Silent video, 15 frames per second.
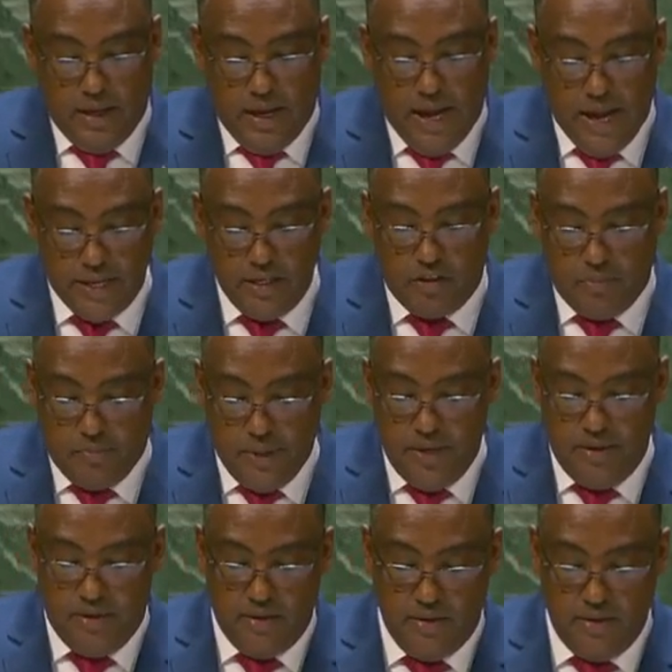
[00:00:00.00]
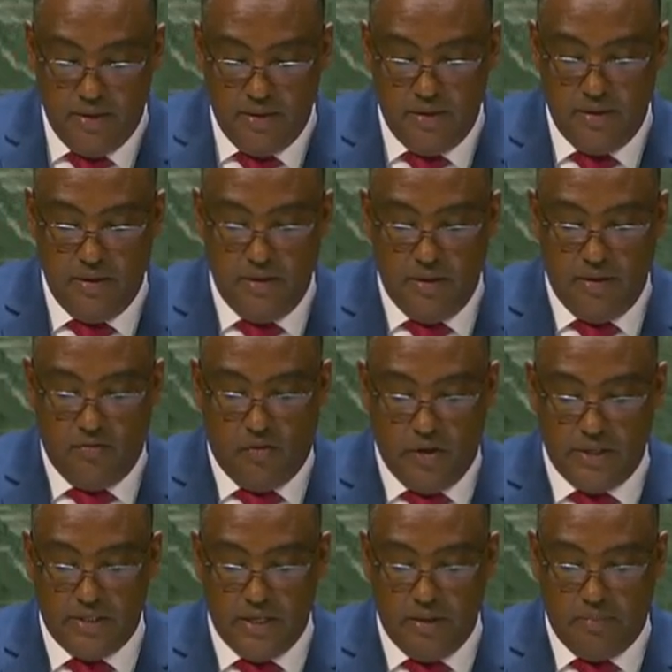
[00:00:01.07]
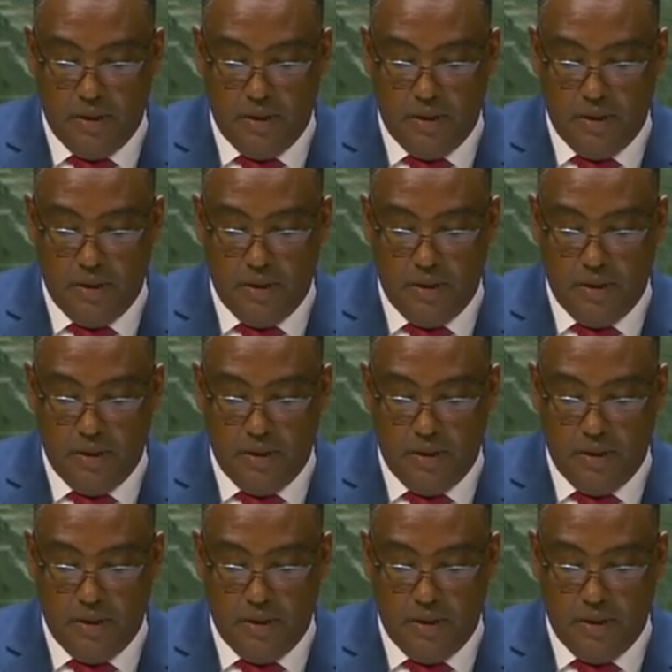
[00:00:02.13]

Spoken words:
had it been for the